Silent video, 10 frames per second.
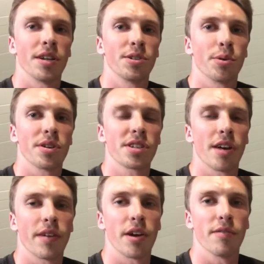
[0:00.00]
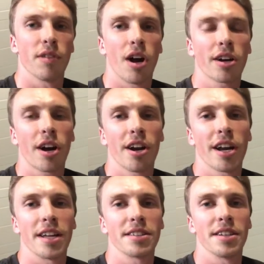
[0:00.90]
do-it-yourself Andrew Flockhart,
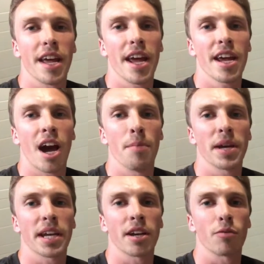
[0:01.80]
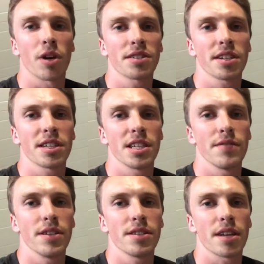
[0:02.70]
and today I'm making a rustic
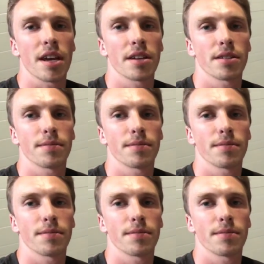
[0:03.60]
TV stand.